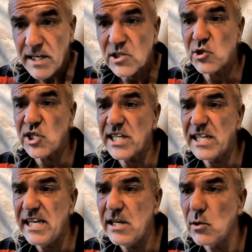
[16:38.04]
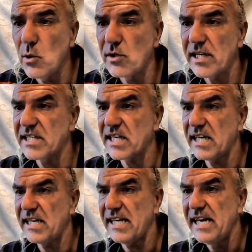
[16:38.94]
Such an illegal order is
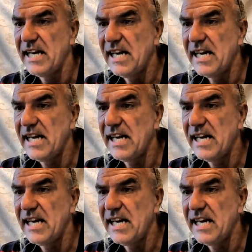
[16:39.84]
clearly